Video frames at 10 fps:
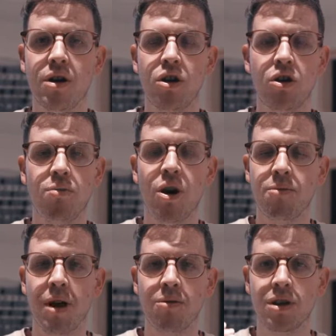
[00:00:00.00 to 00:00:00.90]
you might
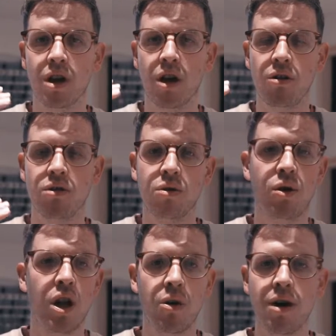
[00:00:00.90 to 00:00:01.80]
be able to go to a
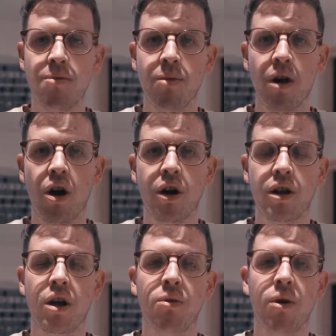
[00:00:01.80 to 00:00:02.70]
lower number. I
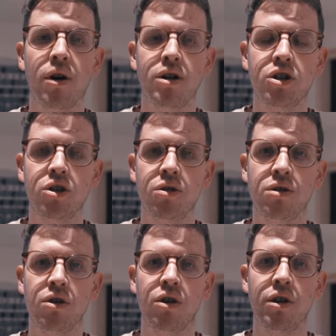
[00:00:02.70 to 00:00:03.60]
know I
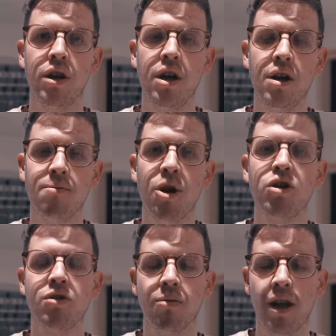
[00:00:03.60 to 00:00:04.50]
shoot on,
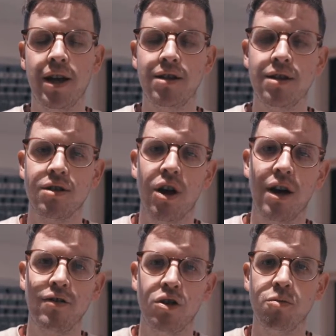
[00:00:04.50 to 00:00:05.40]
most of my lenses are
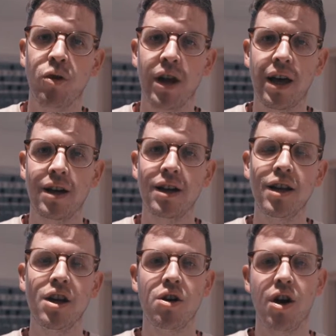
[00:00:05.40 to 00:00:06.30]

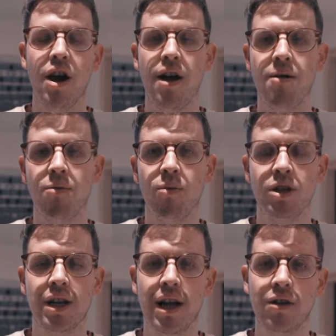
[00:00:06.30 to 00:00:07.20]
f2.8,
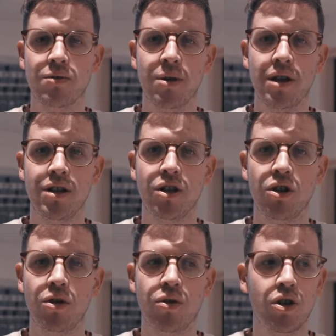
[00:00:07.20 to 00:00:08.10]
which allows me
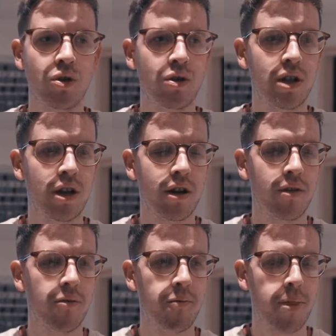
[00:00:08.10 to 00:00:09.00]
to shoot in
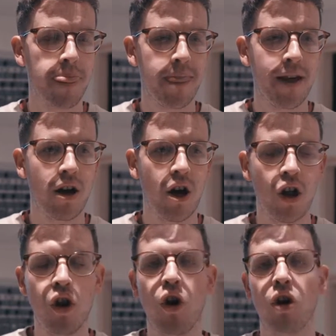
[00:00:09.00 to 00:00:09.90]
a
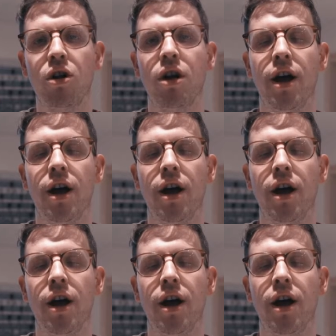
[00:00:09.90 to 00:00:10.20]
lot